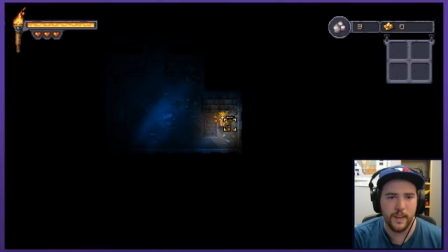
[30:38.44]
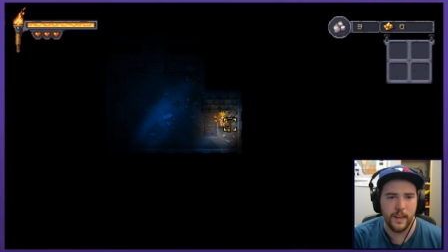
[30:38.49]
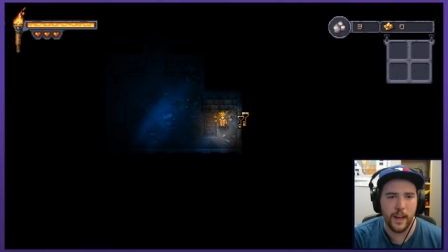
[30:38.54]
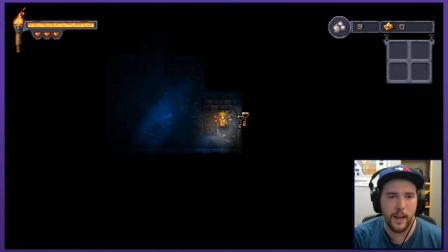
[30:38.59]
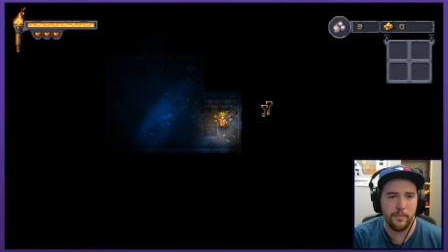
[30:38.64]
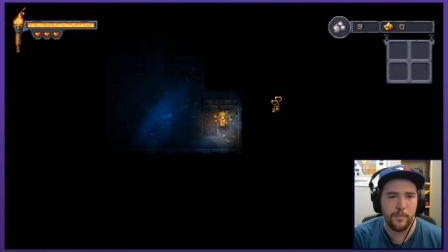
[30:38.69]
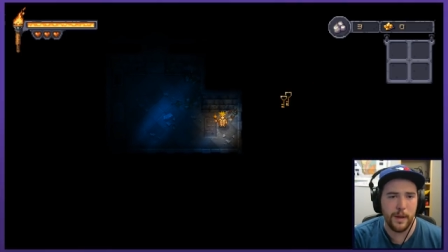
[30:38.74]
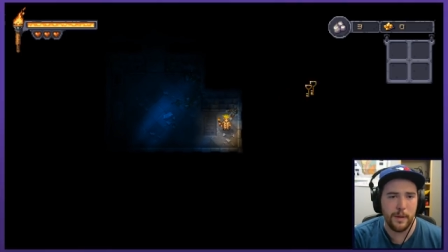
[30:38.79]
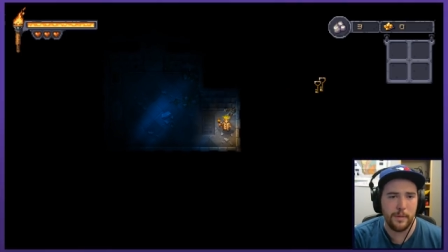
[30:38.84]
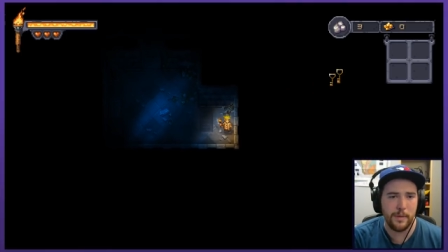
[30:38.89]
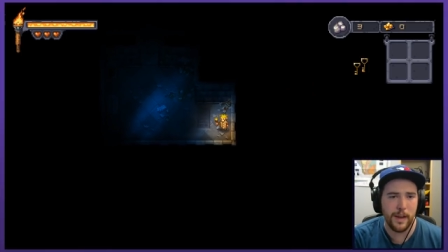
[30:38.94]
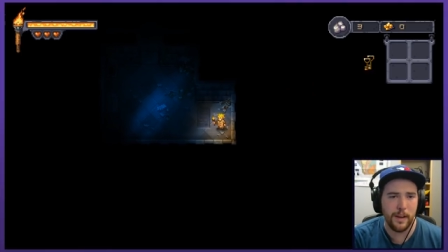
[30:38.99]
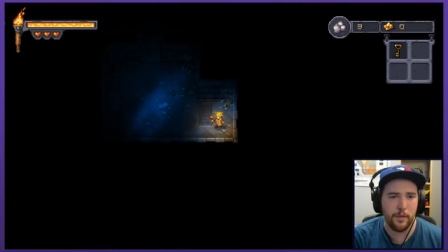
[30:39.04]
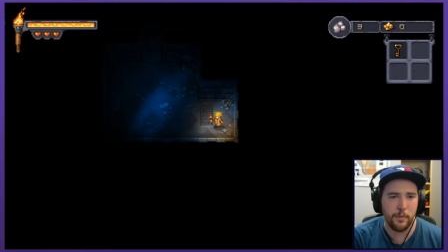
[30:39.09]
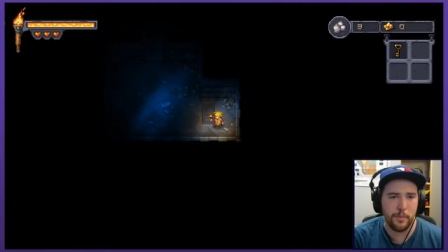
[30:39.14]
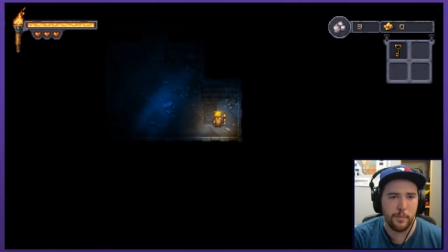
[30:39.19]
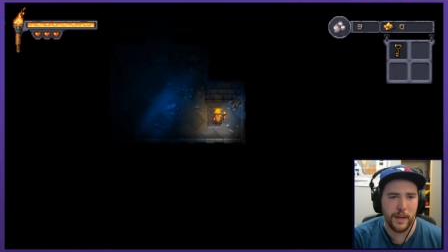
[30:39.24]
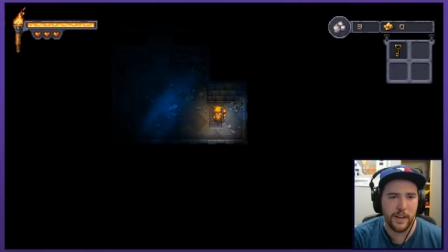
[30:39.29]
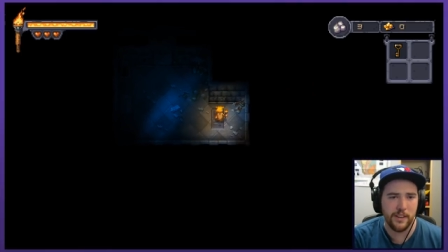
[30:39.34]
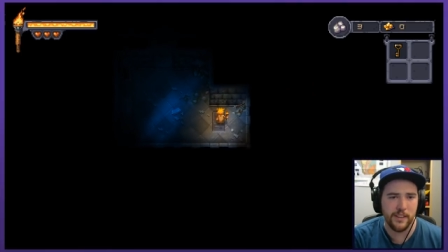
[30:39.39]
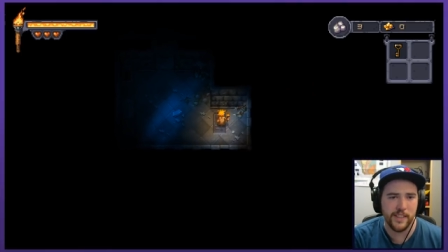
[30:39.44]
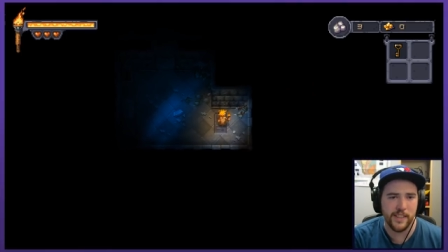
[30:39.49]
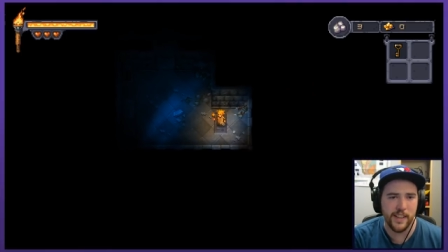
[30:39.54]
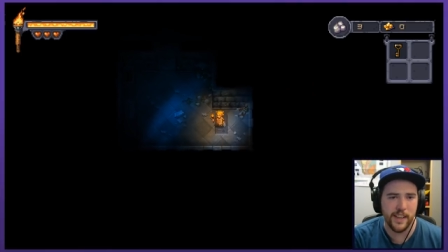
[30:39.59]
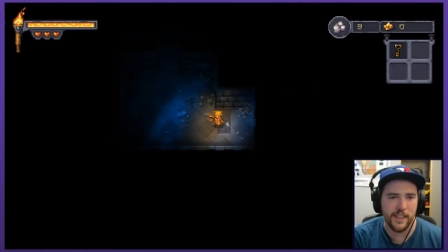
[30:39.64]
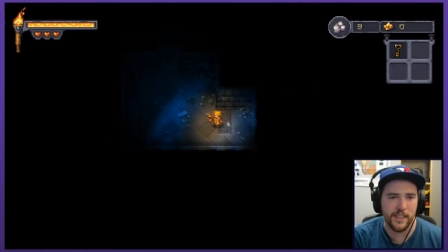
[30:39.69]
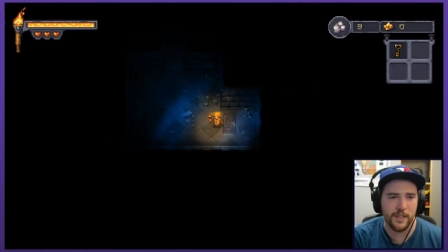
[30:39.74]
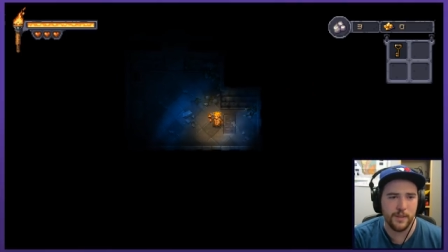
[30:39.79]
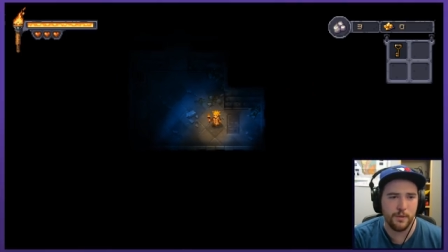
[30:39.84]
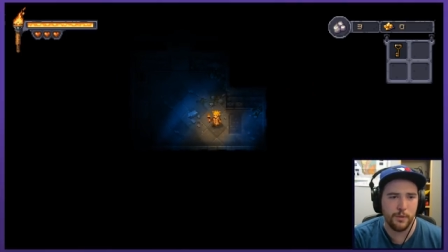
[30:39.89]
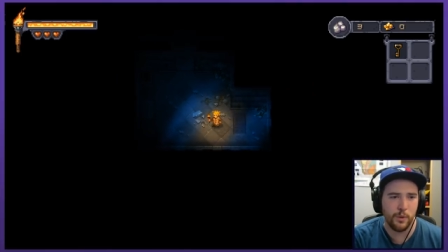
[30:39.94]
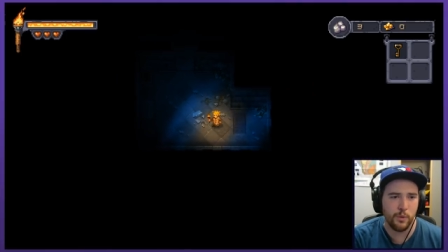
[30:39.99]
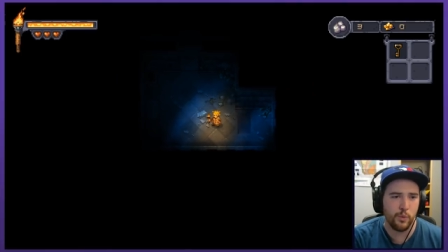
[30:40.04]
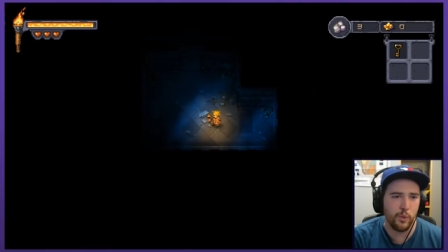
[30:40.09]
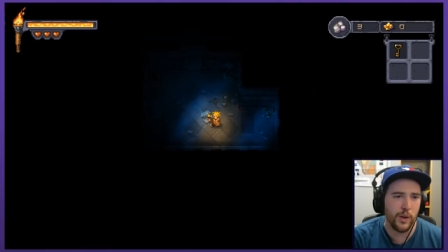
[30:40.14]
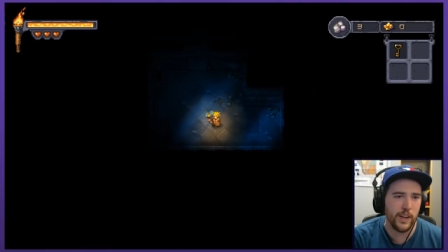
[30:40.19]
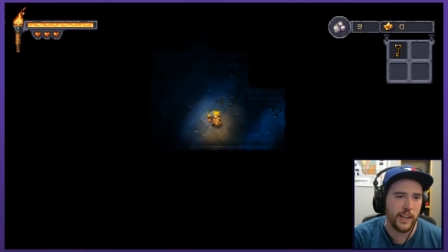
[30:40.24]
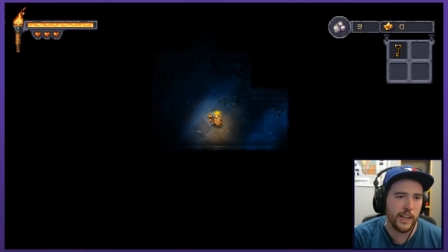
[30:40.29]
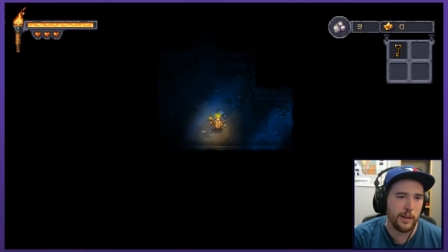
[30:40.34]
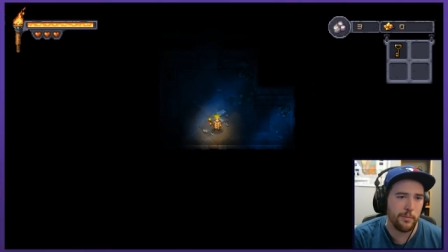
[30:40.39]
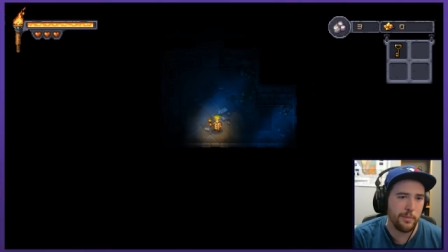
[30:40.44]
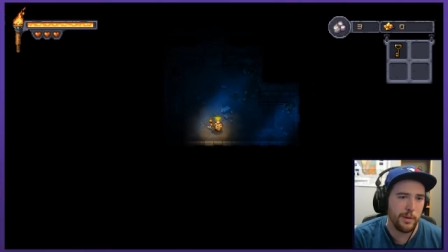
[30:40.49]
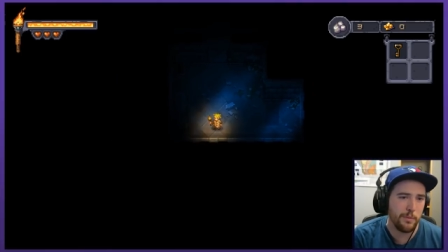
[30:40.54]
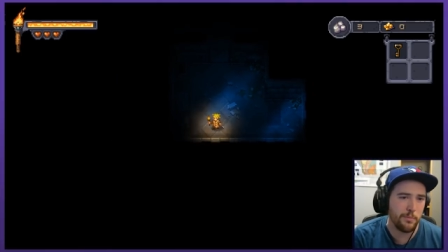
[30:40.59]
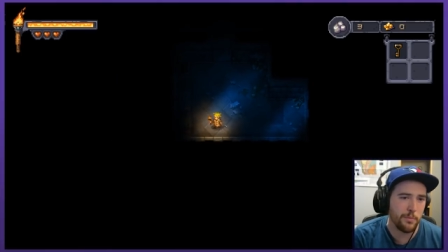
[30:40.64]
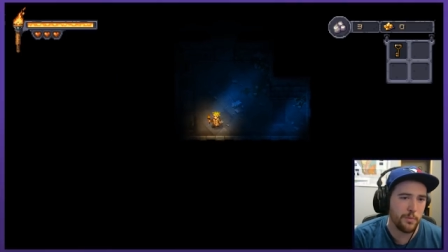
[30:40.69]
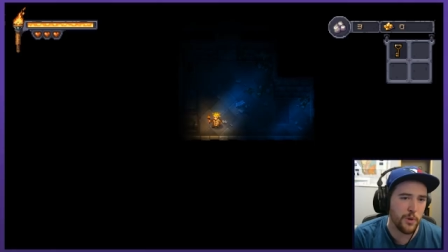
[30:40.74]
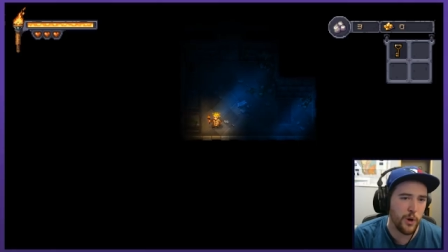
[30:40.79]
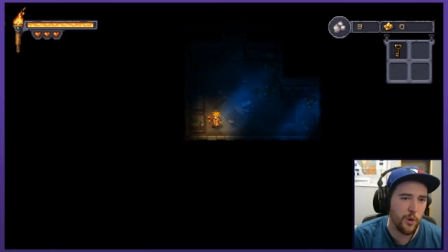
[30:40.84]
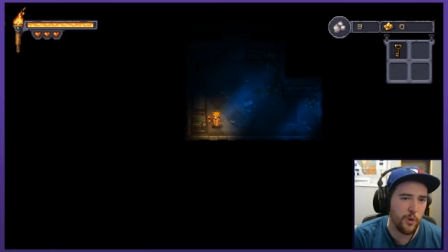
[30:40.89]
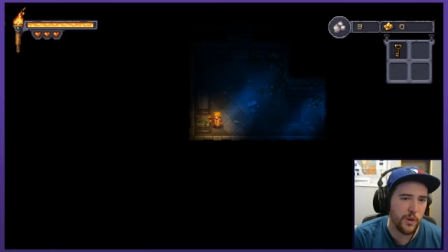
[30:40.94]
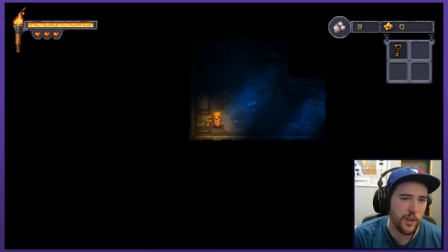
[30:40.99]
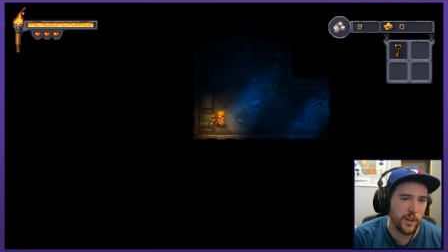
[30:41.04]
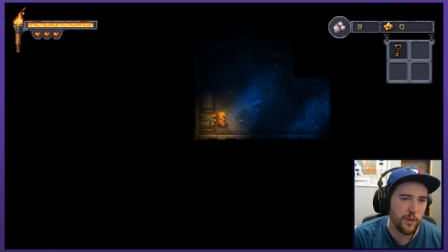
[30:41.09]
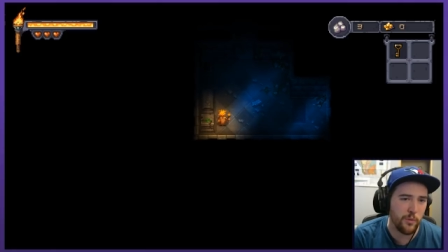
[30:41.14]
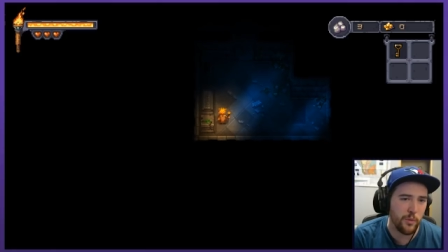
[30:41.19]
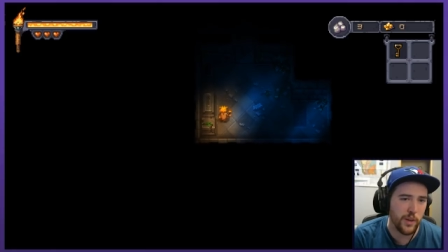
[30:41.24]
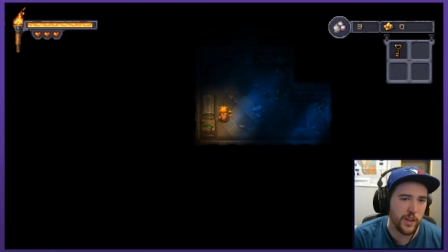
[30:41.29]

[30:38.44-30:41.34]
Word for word: I maybe have a better sense for what can be broken,